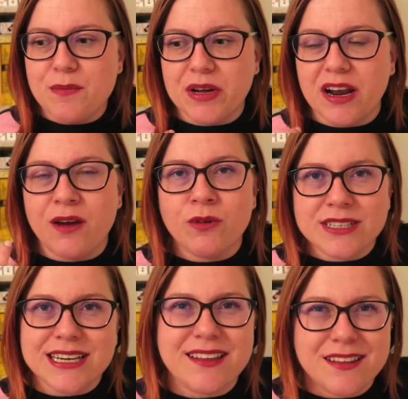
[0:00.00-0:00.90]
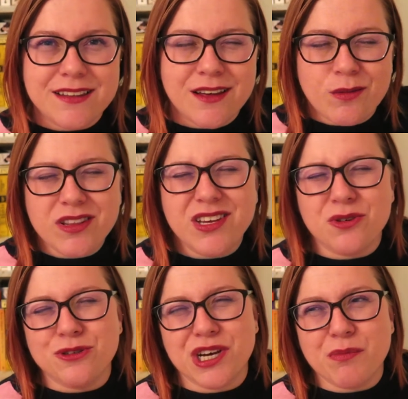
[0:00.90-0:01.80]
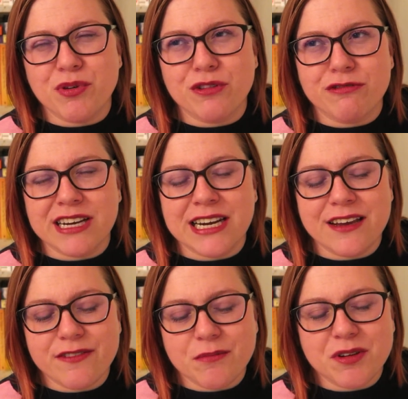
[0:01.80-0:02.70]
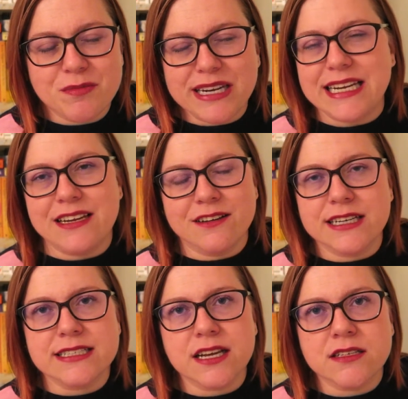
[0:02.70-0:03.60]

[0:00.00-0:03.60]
but I want the audiobook really, if I'm completely honest.